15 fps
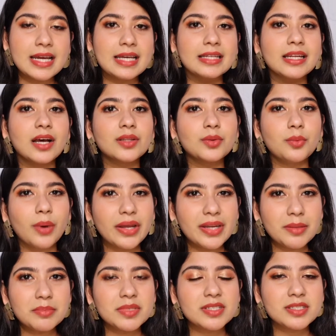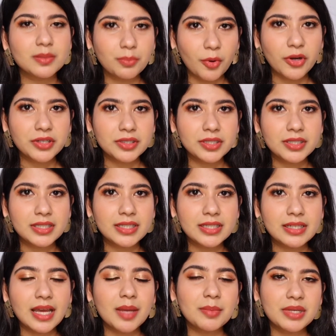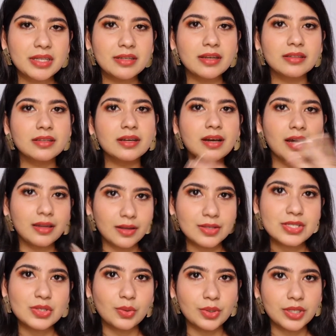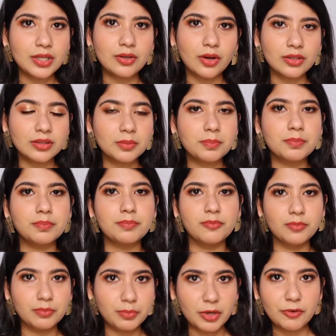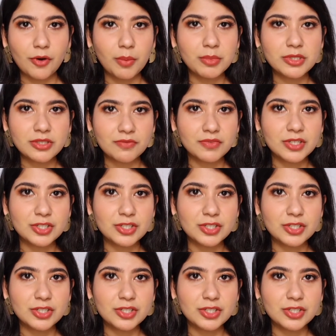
Now the one I'm disappointed in, I mean the color story, not the performance of the